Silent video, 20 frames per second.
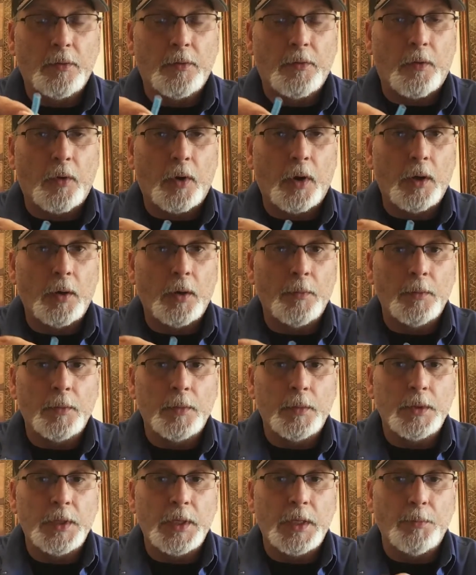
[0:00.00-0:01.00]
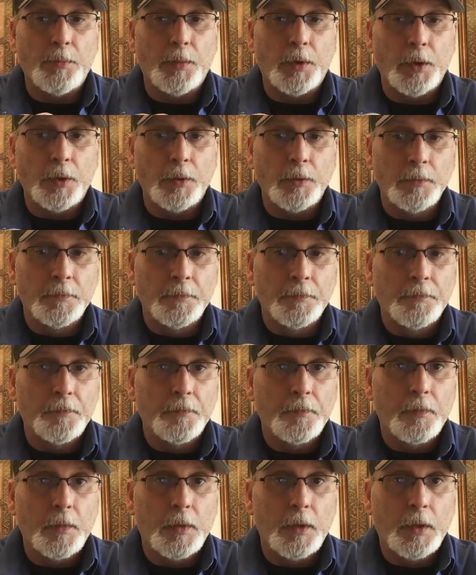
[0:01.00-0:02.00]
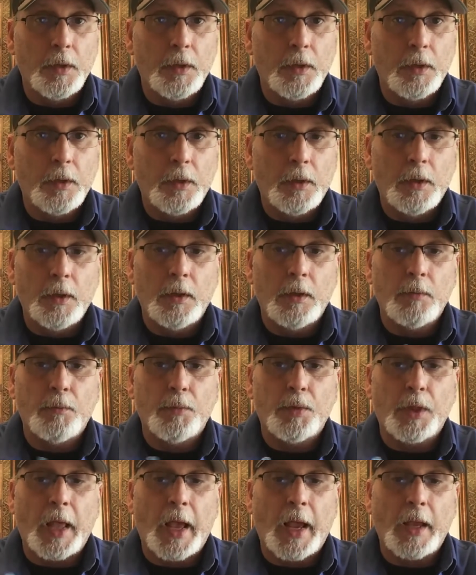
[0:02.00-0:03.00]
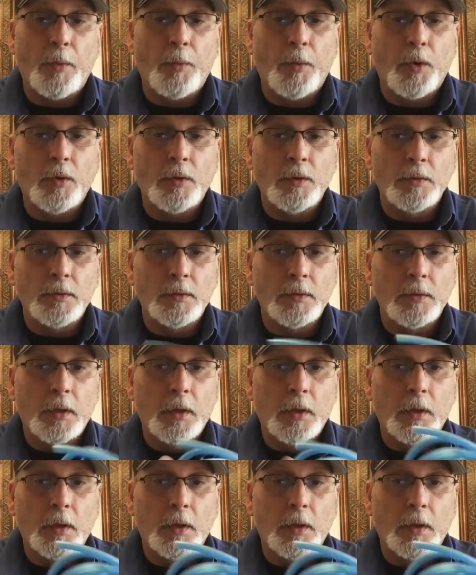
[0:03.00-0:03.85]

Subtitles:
from Deep Blue. Pliable,